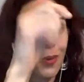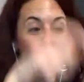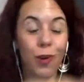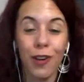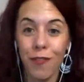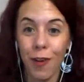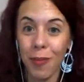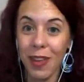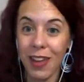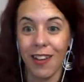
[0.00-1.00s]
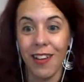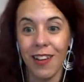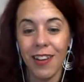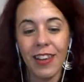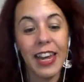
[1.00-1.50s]
for word from the
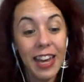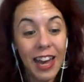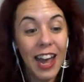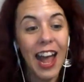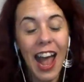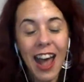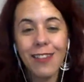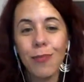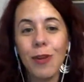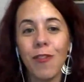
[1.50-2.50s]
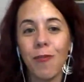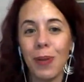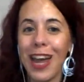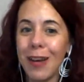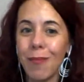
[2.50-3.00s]
like. As we've
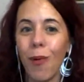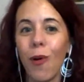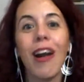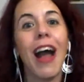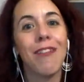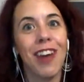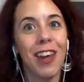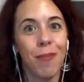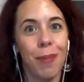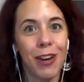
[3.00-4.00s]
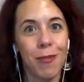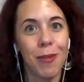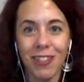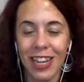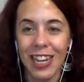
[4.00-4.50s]
played more, I've gotten better
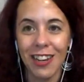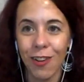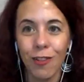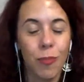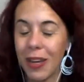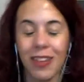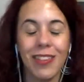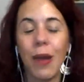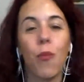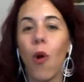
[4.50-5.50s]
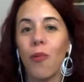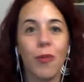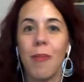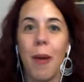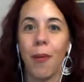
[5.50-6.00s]
about taking notes because I
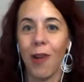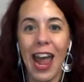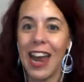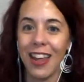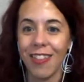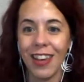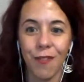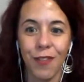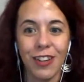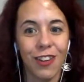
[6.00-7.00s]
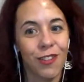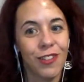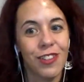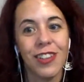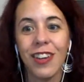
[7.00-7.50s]
won't remember anything if I
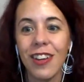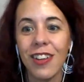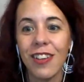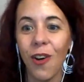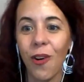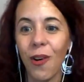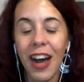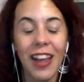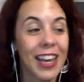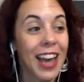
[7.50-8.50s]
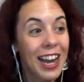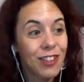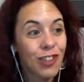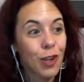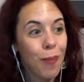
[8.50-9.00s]
don't. So like
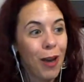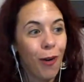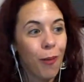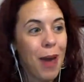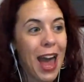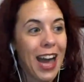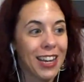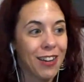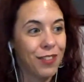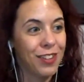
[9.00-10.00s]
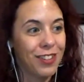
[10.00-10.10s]
I took my whole packet of